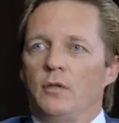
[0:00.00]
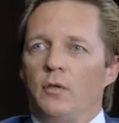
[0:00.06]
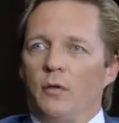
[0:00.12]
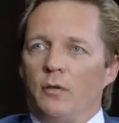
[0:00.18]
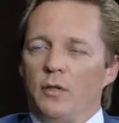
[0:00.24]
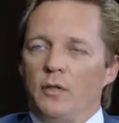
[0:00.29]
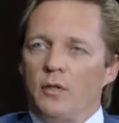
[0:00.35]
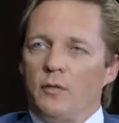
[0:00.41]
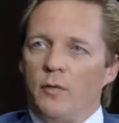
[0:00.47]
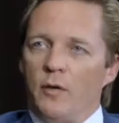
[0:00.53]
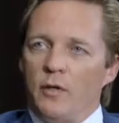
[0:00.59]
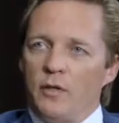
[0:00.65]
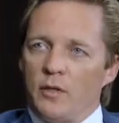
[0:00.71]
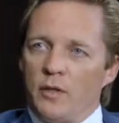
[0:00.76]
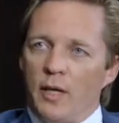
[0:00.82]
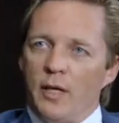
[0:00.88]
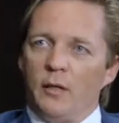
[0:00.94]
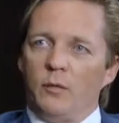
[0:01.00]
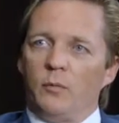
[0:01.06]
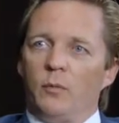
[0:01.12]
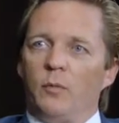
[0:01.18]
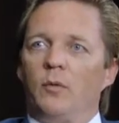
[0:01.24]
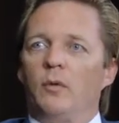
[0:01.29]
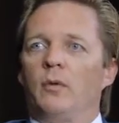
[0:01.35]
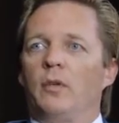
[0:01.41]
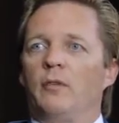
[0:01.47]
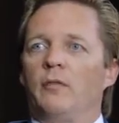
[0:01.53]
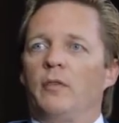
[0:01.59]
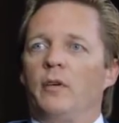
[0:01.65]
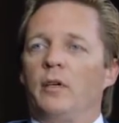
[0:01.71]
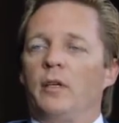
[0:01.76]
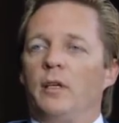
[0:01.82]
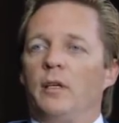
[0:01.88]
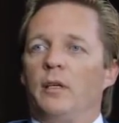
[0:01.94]
So this is very scalable and
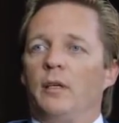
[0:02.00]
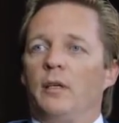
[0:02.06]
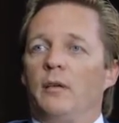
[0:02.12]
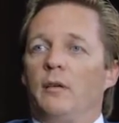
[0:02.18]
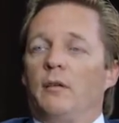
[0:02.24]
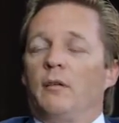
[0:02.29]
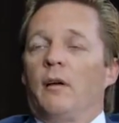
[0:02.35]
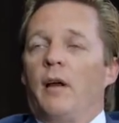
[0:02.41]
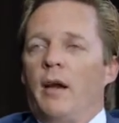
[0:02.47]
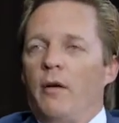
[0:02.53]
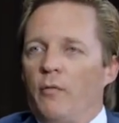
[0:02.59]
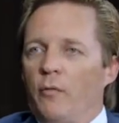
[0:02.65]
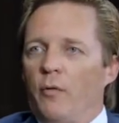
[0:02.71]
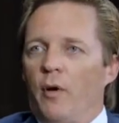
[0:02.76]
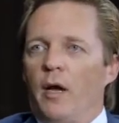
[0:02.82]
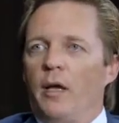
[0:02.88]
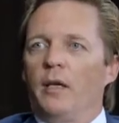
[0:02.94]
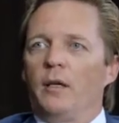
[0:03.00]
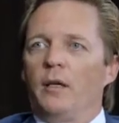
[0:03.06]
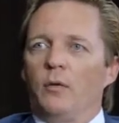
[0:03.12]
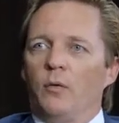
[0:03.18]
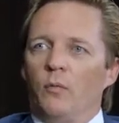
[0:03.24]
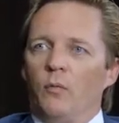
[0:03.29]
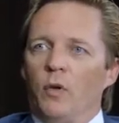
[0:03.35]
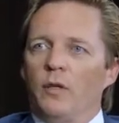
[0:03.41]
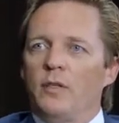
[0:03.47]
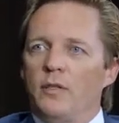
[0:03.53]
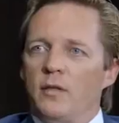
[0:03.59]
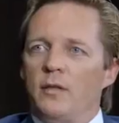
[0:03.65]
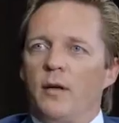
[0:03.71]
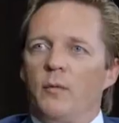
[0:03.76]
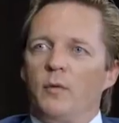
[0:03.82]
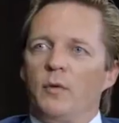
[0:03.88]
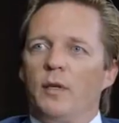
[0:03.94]
very clarifying on what is
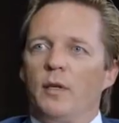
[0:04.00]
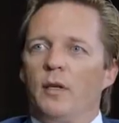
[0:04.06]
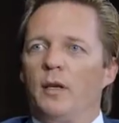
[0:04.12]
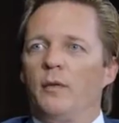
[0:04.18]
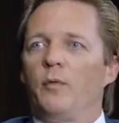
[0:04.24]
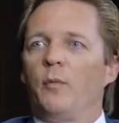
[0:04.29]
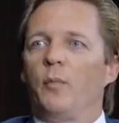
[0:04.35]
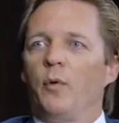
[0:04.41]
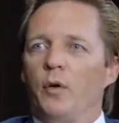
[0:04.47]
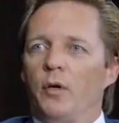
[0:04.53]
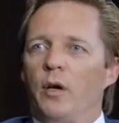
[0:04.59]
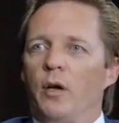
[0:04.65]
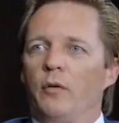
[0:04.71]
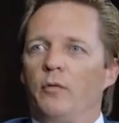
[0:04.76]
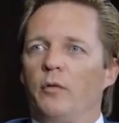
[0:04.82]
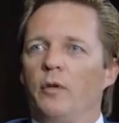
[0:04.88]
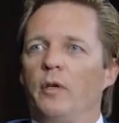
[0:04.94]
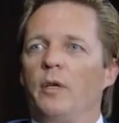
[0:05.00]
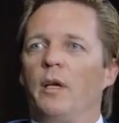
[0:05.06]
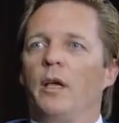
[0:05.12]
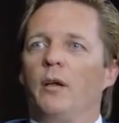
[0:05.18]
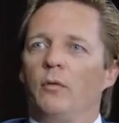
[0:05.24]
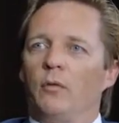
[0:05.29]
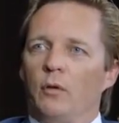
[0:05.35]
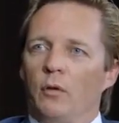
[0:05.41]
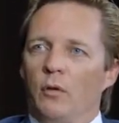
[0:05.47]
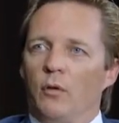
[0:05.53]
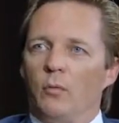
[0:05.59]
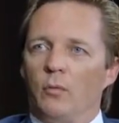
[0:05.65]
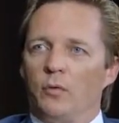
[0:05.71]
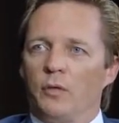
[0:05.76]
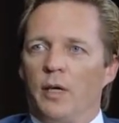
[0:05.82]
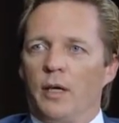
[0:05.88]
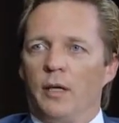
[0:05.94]
it that we deliver per country and on a
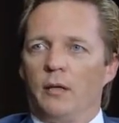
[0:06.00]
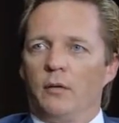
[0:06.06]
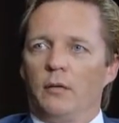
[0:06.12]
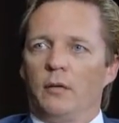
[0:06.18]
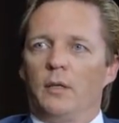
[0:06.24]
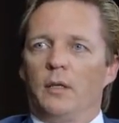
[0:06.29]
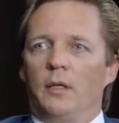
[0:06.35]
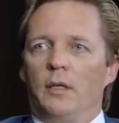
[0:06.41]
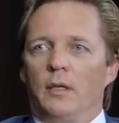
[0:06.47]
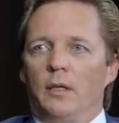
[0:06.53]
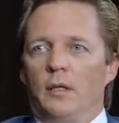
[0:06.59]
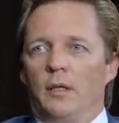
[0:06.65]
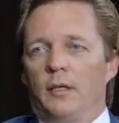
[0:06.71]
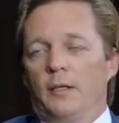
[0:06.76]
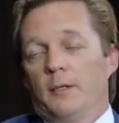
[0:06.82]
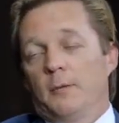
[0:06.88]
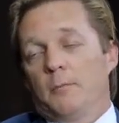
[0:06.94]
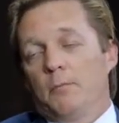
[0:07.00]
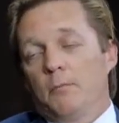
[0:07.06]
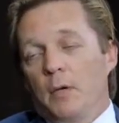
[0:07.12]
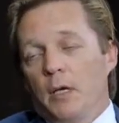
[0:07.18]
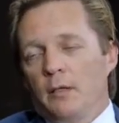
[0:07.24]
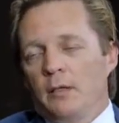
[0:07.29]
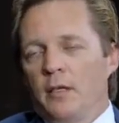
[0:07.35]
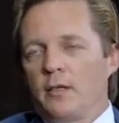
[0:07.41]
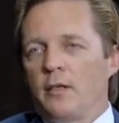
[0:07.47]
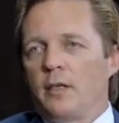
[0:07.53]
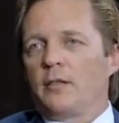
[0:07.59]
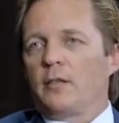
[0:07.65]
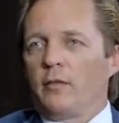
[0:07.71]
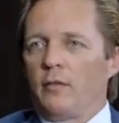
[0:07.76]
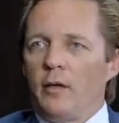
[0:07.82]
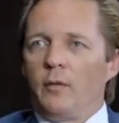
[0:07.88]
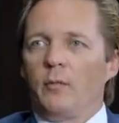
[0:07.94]
global scale. In that
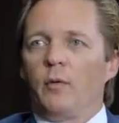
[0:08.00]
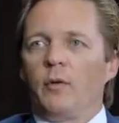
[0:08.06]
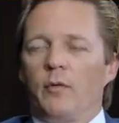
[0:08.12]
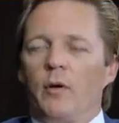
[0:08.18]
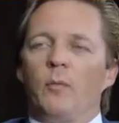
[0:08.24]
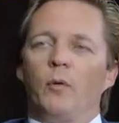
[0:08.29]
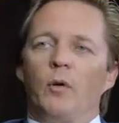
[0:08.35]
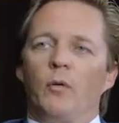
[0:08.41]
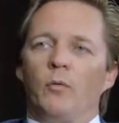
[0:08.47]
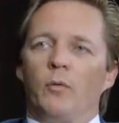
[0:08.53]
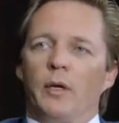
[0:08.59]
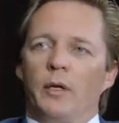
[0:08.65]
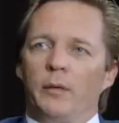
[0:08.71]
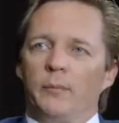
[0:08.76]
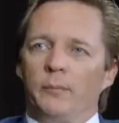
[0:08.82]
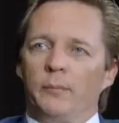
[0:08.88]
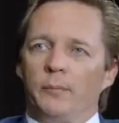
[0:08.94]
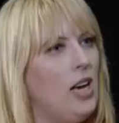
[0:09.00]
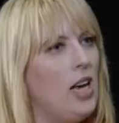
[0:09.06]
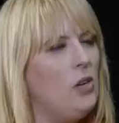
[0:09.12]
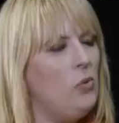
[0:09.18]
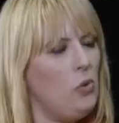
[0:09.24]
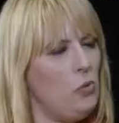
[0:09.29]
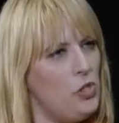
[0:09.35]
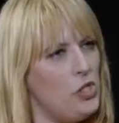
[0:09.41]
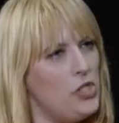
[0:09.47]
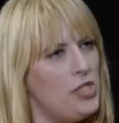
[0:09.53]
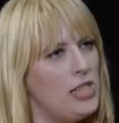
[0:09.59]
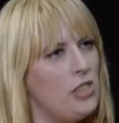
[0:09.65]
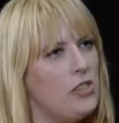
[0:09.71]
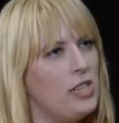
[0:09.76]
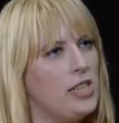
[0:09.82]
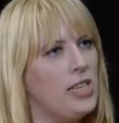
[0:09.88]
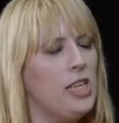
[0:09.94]
sense, I think we've come a long way. And what would you
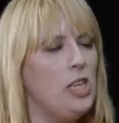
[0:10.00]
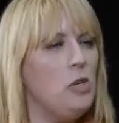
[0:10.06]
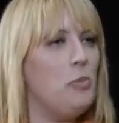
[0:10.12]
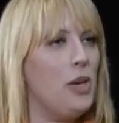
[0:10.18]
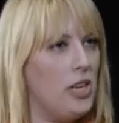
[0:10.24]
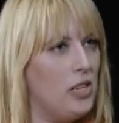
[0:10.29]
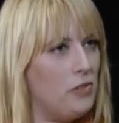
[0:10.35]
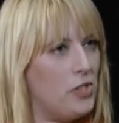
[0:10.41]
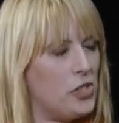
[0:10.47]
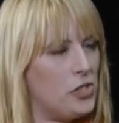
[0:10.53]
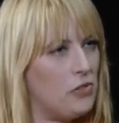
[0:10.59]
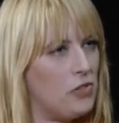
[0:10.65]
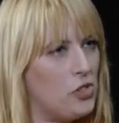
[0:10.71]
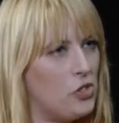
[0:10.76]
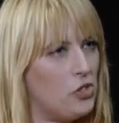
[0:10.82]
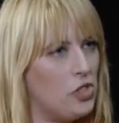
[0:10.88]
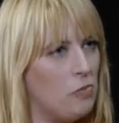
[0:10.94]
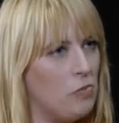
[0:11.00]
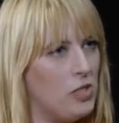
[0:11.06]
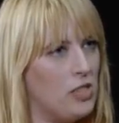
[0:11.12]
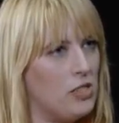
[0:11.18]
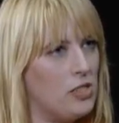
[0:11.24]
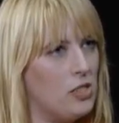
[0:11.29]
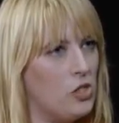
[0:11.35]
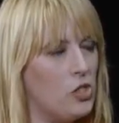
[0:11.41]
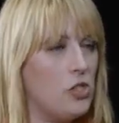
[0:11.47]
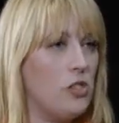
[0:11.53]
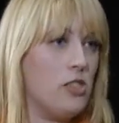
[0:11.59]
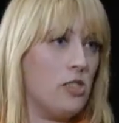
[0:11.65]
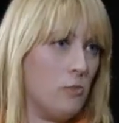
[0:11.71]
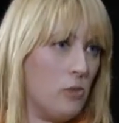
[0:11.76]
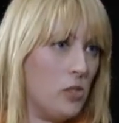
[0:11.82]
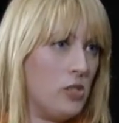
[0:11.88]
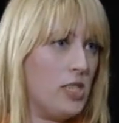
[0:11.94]
say are the key benefits of the Streamline solution
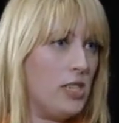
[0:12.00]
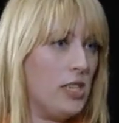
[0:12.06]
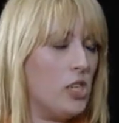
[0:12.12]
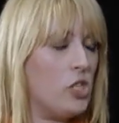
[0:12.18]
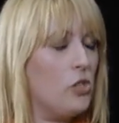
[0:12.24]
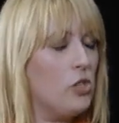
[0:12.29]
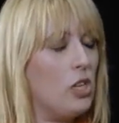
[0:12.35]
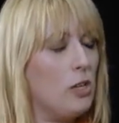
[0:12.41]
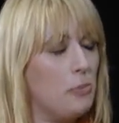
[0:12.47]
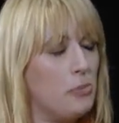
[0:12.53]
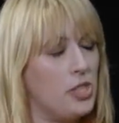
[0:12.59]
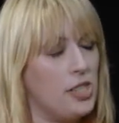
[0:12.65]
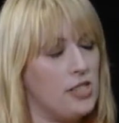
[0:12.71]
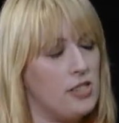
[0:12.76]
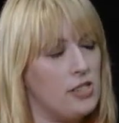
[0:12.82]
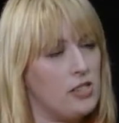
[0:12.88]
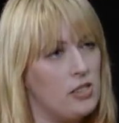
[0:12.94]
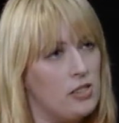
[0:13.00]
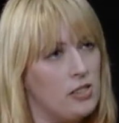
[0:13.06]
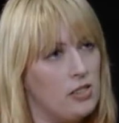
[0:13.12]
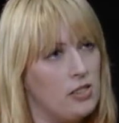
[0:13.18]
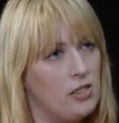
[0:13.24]
to multinational companies?